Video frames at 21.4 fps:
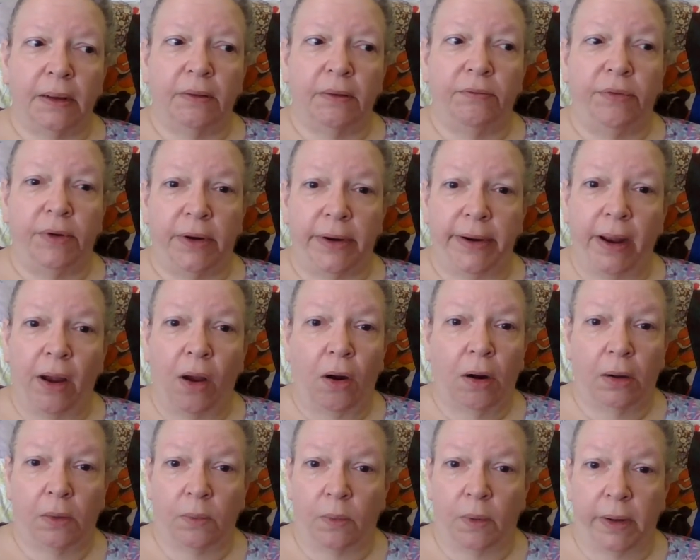Very
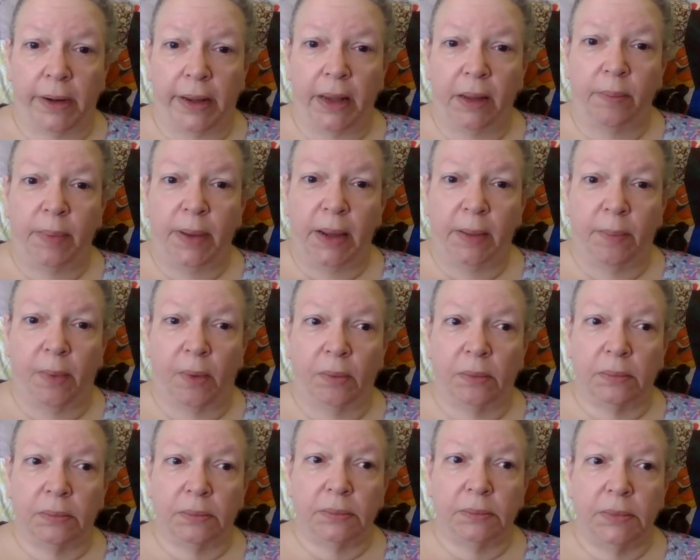hardworking
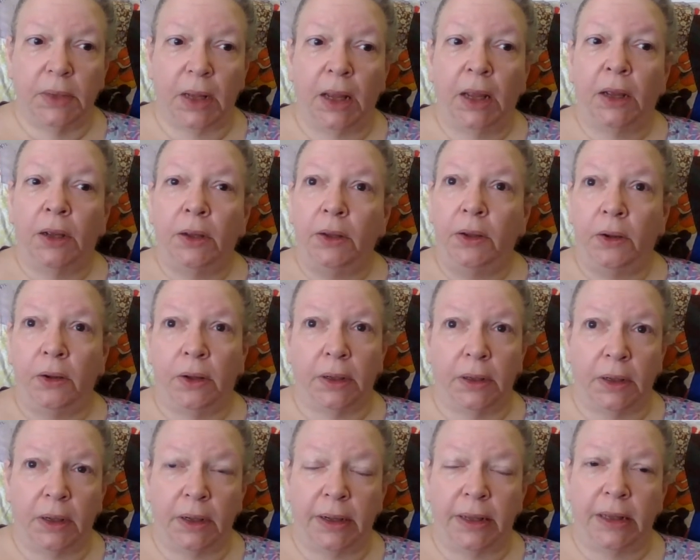people. You
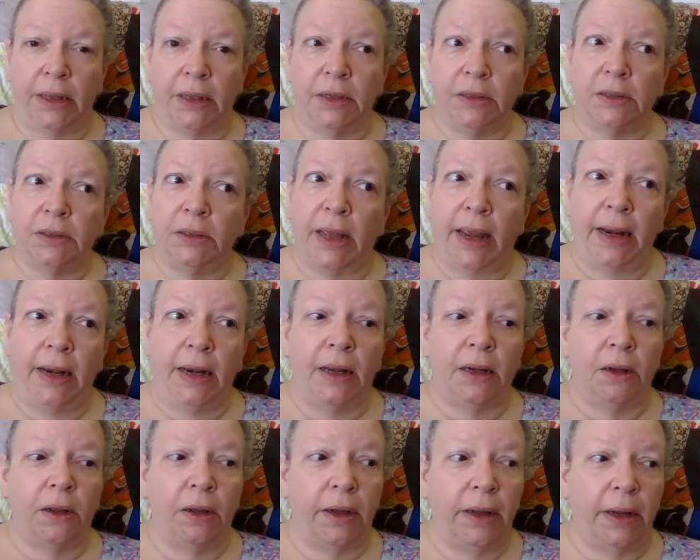can look at this lady
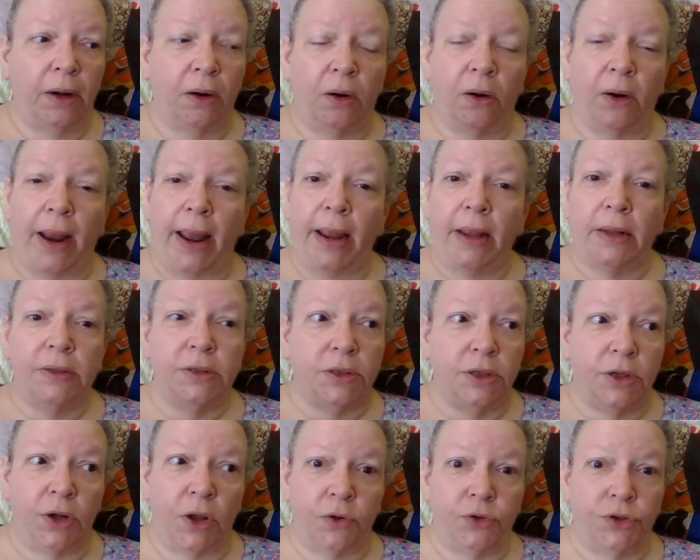and look at her hands
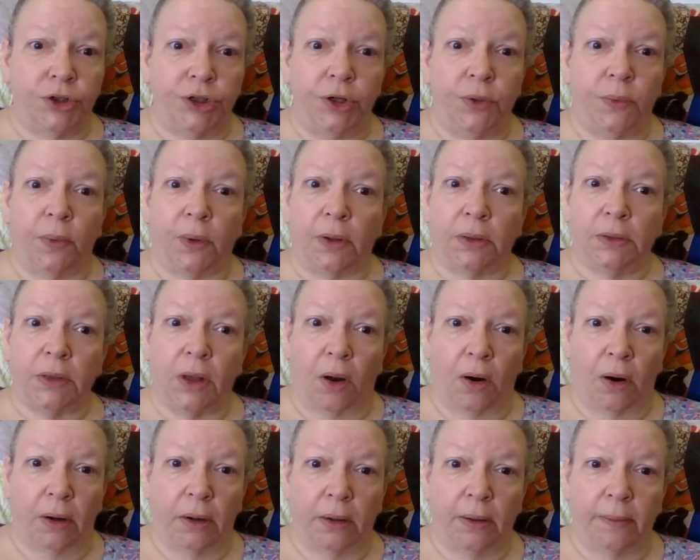and know she works
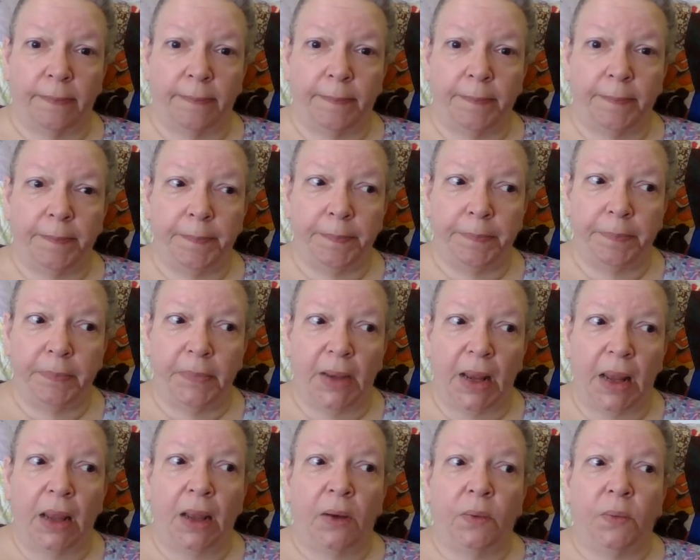hard.
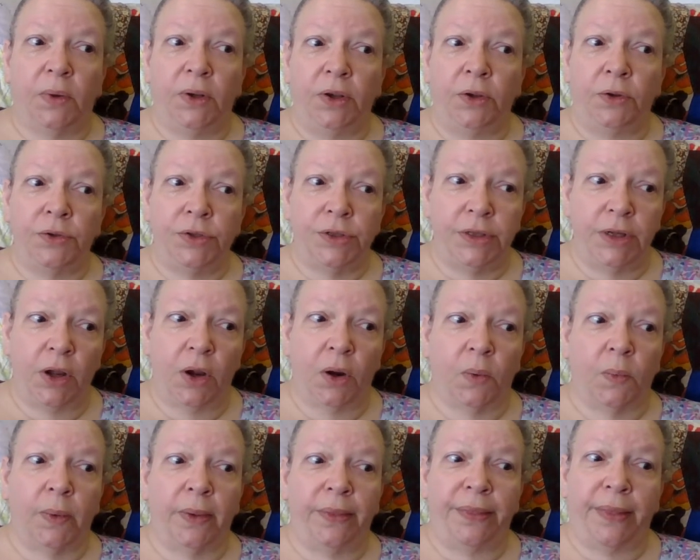When you see
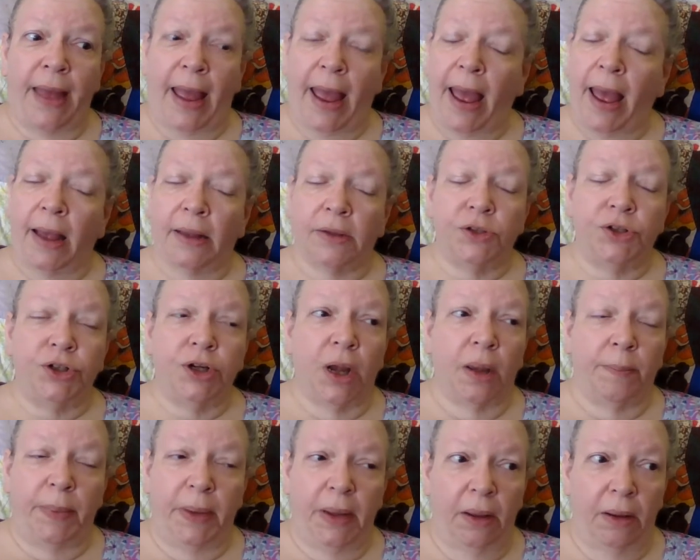her with the axe
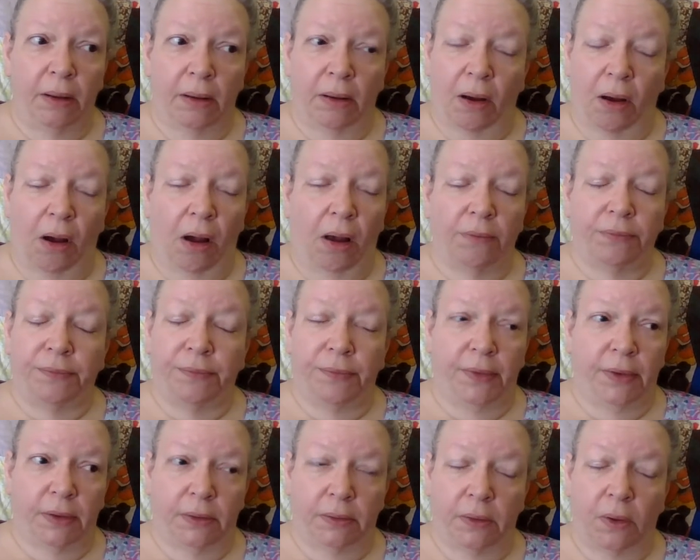chopping off
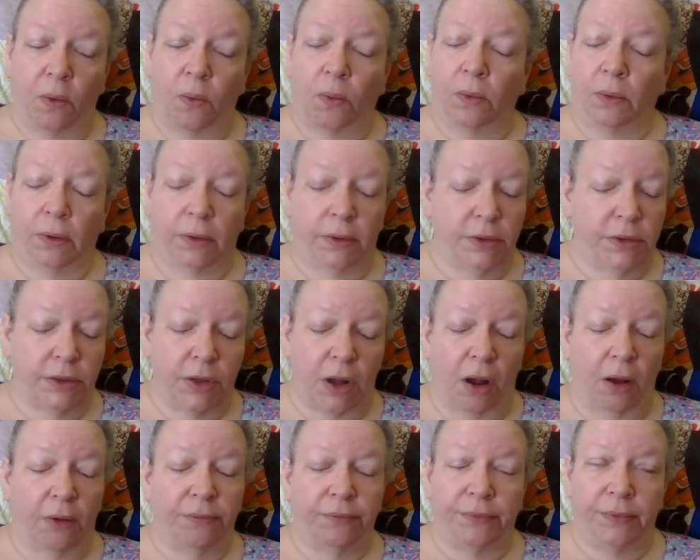the horns
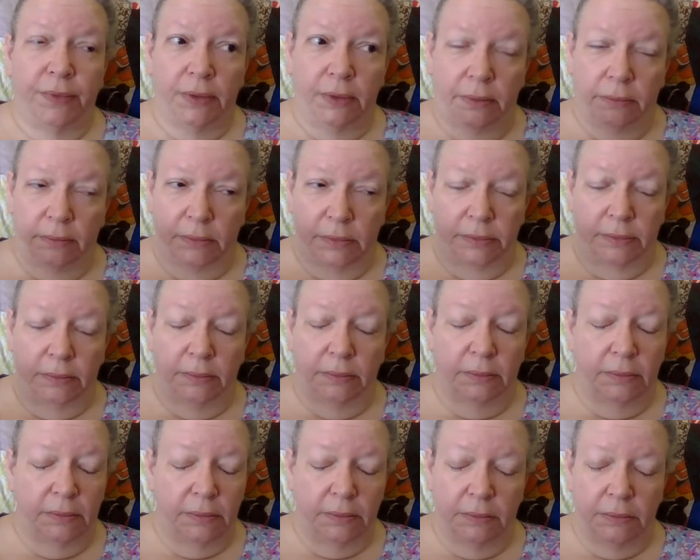off the
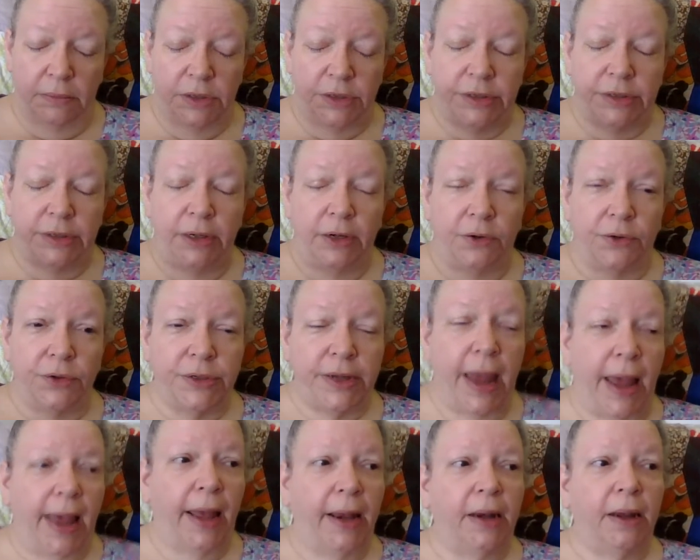steer's
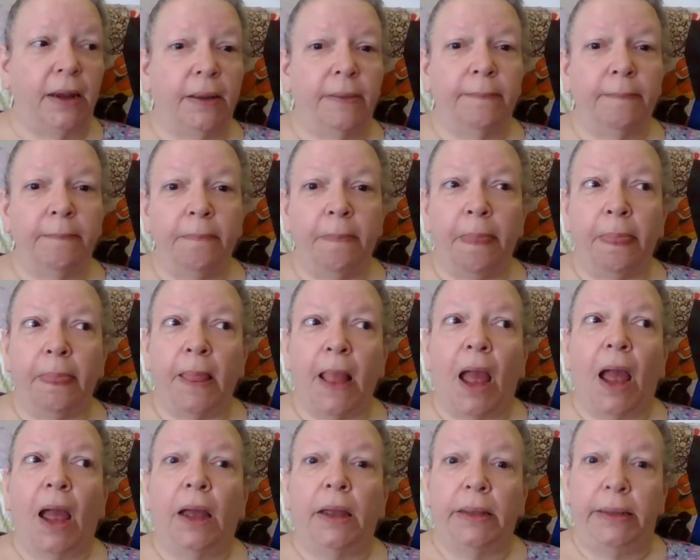head,
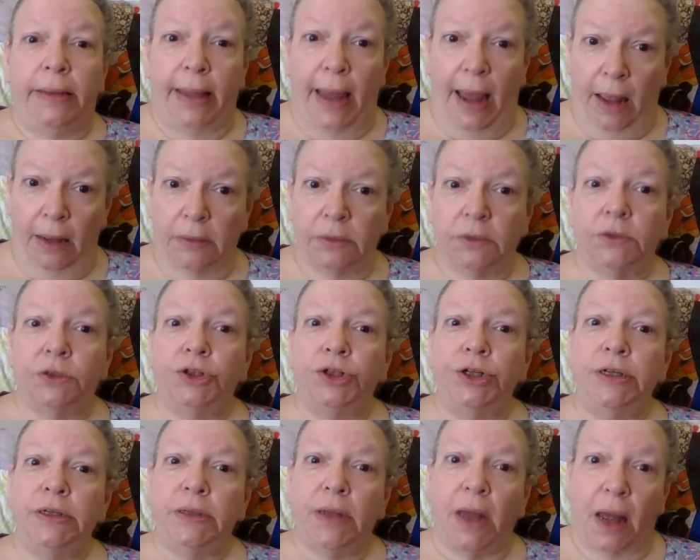yeah,
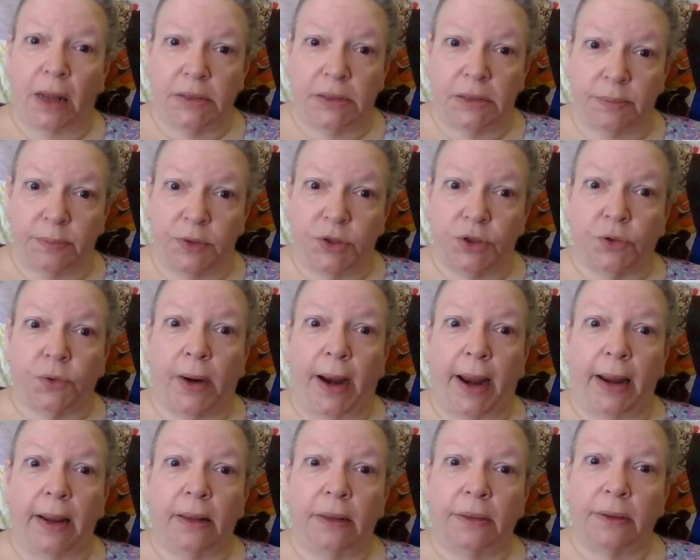she's got some
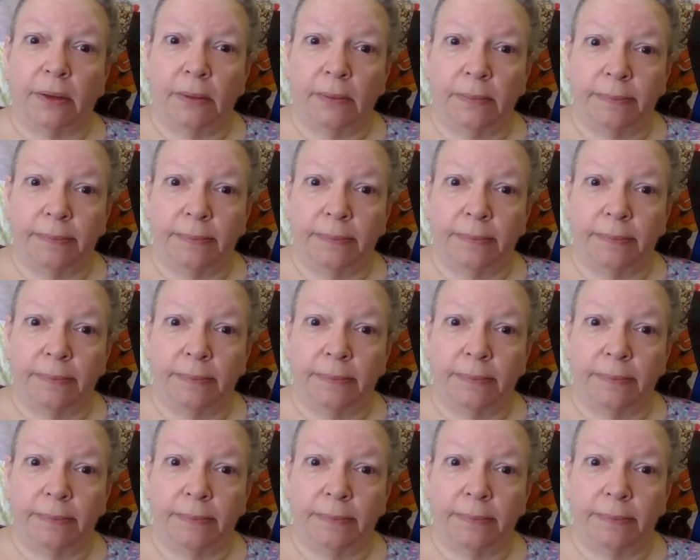strength.